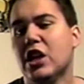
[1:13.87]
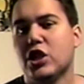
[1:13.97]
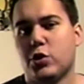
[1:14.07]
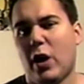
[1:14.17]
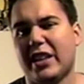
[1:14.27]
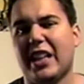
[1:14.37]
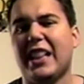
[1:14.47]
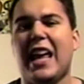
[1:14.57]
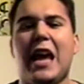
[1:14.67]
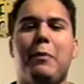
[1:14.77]
Swing the
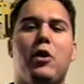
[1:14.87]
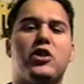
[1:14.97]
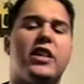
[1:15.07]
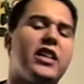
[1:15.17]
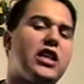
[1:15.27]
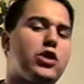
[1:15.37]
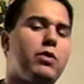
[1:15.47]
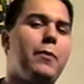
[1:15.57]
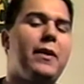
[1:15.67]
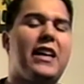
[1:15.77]
labels on the
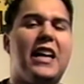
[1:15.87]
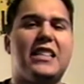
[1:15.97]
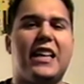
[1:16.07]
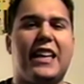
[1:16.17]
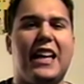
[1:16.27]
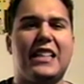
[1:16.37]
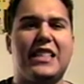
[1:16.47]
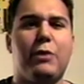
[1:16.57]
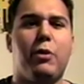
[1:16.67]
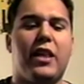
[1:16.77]
street because I can't
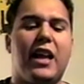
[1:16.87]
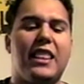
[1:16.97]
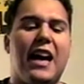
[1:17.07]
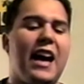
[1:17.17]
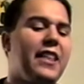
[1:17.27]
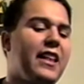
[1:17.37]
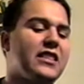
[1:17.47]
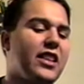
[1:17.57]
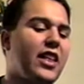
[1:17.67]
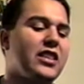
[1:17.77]
see where that lie.
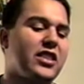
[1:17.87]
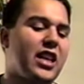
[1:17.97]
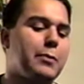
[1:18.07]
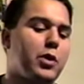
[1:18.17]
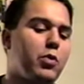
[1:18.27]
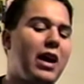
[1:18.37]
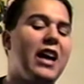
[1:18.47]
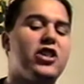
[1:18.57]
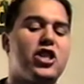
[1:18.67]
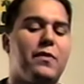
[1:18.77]
Dance 1,000 times
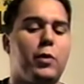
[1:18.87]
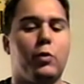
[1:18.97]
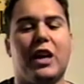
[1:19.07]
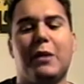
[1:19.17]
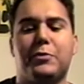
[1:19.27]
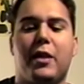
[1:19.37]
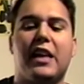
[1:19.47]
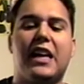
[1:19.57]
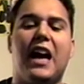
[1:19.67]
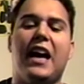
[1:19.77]
around, jumping rams with a
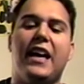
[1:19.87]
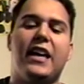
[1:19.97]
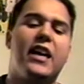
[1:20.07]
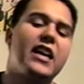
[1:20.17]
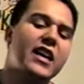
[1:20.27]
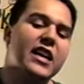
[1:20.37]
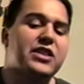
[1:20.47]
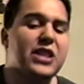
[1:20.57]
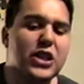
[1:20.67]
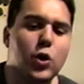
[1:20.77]
kite.
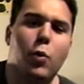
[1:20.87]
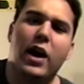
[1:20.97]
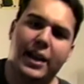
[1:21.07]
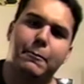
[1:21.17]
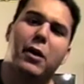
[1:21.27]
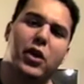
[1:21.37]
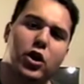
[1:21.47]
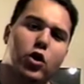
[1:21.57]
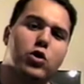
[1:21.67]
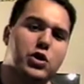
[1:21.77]
Insinuating mother
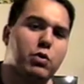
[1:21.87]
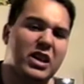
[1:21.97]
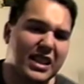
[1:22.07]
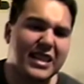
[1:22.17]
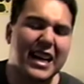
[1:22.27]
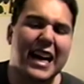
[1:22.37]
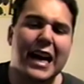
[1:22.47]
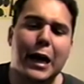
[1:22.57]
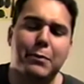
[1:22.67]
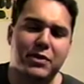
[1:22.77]
goose, rusty
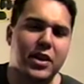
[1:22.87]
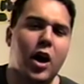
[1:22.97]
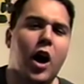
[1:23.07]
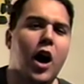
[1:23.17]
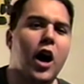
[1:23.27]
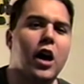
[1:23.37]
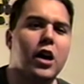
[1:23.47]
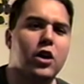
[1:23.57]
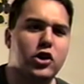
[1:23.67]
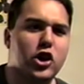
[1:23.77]
dimes in the
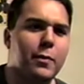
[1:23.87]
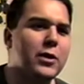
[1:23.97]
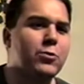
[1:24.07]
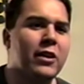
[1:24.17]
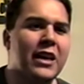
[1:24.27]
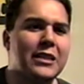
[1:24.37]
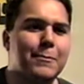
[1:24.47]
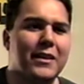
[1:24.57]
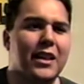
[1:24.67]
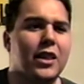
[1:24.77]
hall. Chirping dreams
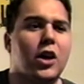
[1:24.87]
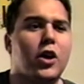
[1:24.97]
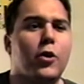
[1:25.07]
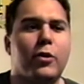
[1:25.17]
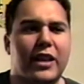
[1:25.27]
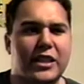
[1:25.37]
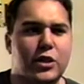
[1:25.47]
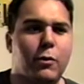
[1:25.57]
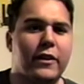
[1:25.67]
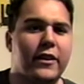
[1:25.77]
by the load and
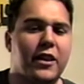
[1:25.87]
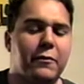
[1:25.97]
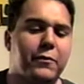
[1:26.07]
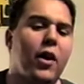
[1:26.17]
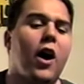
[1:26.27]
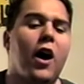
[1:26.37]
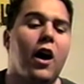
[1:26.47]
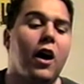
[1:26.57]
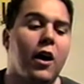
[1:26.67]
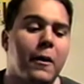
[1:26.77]
sweating in the
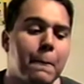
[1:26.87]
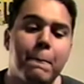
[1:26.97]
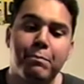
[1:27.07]
fall.